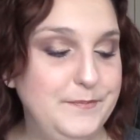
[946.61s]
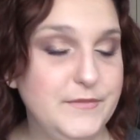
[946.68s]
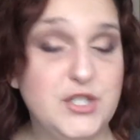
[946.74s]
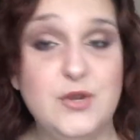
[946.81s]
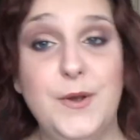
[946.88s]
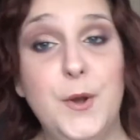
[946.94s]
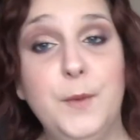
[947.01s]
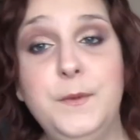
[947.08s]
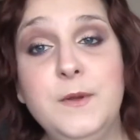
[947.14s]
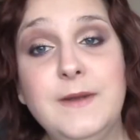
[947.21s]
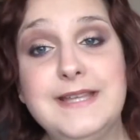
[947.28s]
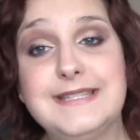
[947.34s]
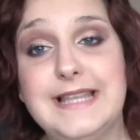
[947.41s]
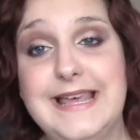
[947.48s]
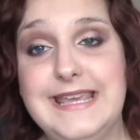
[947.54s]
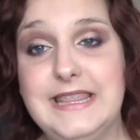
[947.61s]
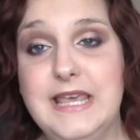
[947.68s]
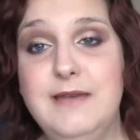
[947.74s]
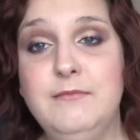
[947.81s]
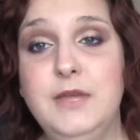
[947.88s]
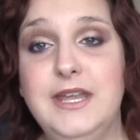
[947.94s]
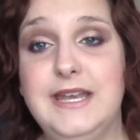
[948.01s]
So I hope you guys like
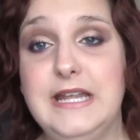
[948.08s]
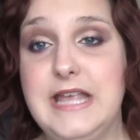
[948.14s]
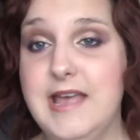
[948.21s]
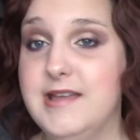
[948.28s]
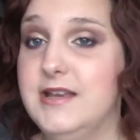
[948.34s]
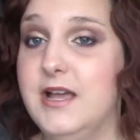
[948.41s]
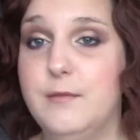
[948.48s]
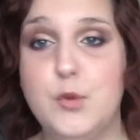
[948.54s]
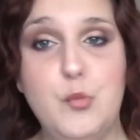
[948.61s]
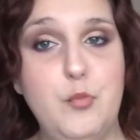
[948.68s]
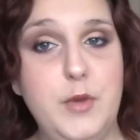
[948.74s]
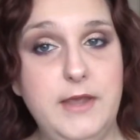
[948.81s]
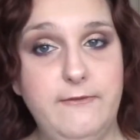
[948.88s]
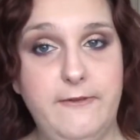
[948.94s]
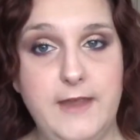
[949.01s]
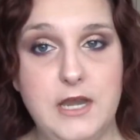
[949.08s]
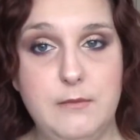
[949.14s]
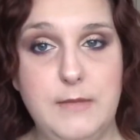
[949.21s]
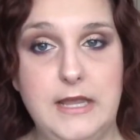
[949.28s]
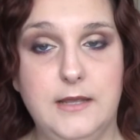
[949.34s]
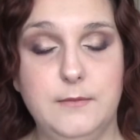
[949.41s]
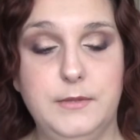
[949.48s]
them, and again, I'm a big fan of
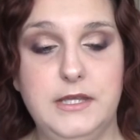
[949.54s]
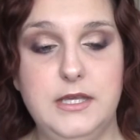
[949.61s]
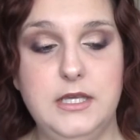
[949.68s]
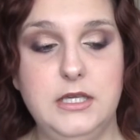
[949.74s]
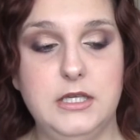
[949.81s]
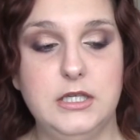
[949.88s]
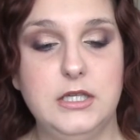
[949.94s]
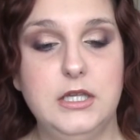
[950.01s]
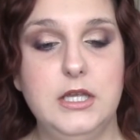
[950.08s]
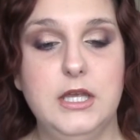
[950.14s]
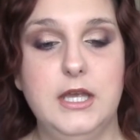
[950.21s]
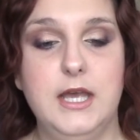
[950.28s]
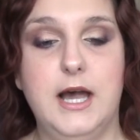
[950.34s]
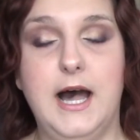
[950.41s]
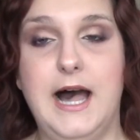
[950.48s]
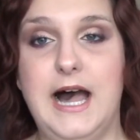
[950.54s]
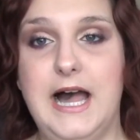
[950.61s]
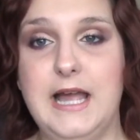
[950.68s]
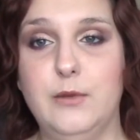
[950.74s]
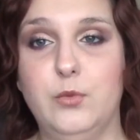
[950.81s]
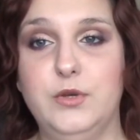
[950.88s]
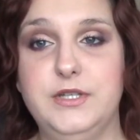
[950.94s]
Makeup Geek.
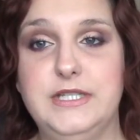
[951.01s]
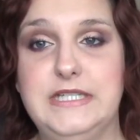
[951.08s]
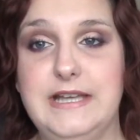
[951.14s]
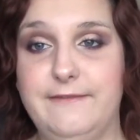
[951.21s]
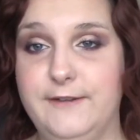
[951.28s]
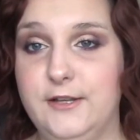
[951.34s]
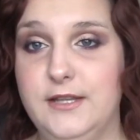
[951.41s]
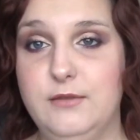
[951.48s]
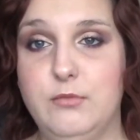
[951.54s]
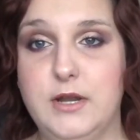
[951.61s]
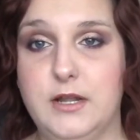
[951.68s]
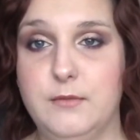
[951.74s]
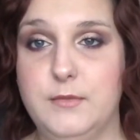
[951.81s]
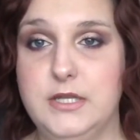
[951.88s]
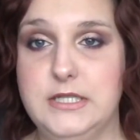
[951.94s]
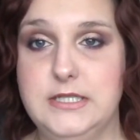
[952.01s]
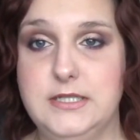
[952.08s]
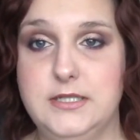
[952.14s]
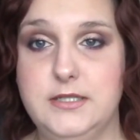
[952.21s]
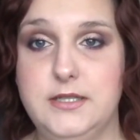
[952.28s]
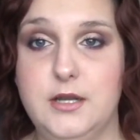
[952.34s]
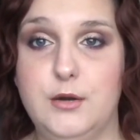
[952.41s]
I would definitely
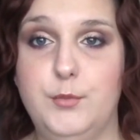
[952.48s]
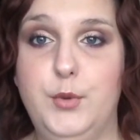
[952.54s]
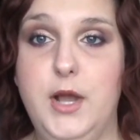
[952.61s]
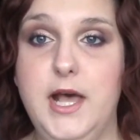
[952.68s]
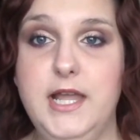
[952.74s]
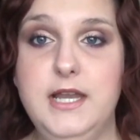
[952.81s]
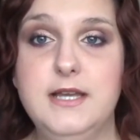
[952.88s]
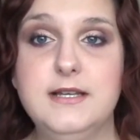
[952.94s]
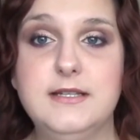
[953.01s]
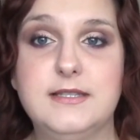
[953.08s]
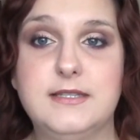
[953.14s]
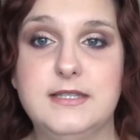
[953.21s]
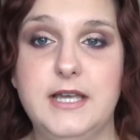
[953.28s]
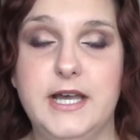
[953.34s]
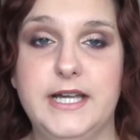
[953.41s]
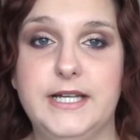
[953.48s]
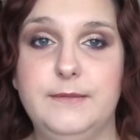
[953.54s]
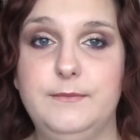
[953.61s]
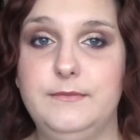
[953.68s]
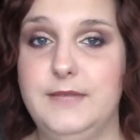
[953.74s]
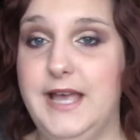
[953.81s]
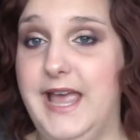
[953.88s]
recommend their products.
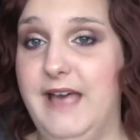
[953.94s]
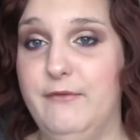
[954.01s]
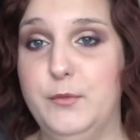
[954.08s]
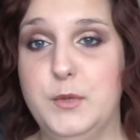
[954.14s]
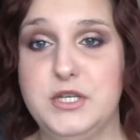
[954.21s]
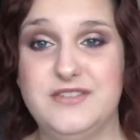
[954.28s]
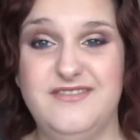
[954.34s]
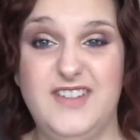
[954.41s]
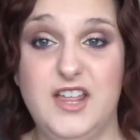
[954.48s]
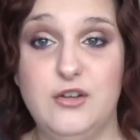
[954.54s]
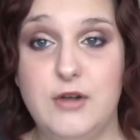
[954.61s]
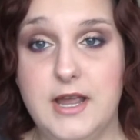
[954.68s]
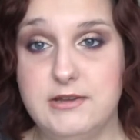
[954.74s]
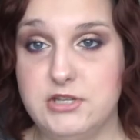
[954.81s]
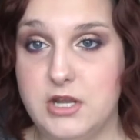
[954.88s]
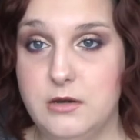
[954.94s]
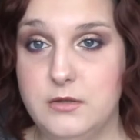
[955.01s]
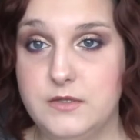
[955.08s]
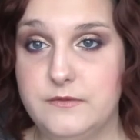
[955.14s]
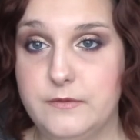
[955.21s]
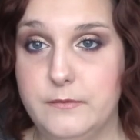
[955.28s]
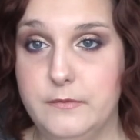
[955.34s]
I have a bunch of other
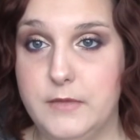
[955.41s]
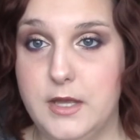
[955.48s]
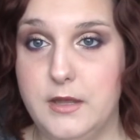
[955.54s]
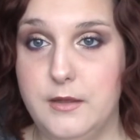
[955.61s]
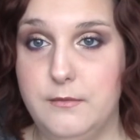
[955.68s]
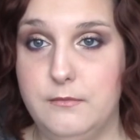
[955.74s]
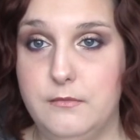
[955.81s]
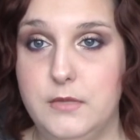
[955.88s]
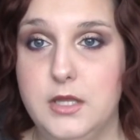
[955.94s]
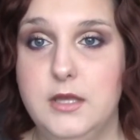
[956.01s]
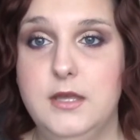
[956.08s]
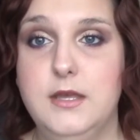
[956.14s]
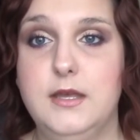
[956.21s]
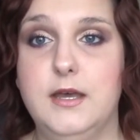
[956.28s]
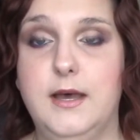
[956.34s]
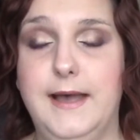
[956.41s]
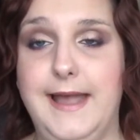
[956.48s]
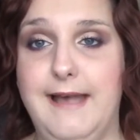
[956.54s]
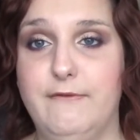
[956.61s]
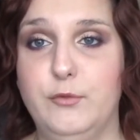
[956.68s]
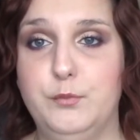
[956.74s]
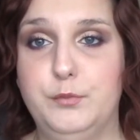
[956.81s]
eyeshadows from them. I
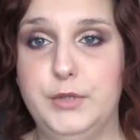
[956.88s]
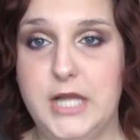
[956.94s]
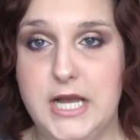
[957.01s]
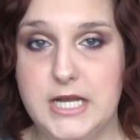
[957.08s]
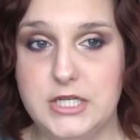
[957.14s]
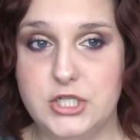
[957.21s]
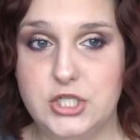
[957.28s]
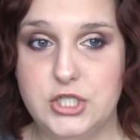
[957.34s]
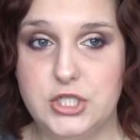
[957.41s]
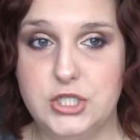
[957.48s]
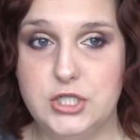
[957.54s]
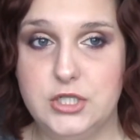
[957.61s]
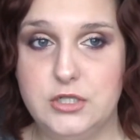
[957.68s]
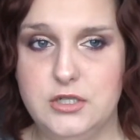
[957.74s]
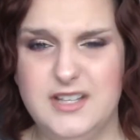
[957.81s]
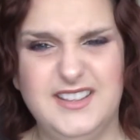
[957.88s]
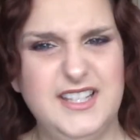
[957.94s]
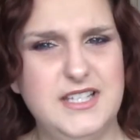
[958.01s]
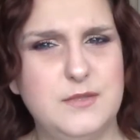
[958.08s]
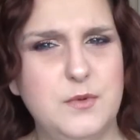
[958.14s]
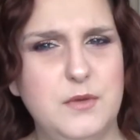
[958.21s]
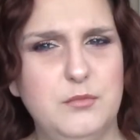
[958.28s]
have a blush, at
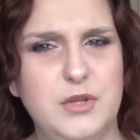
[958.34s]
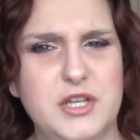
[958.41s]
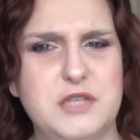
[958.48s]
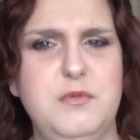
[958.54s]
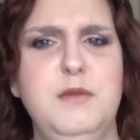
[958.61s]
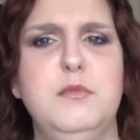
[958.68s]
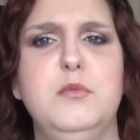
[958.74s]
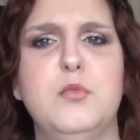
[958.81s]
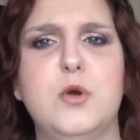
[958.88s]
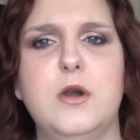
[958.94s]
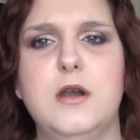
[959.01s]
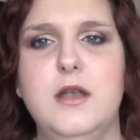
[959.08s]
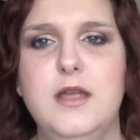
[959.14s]
least one blush, maybe more.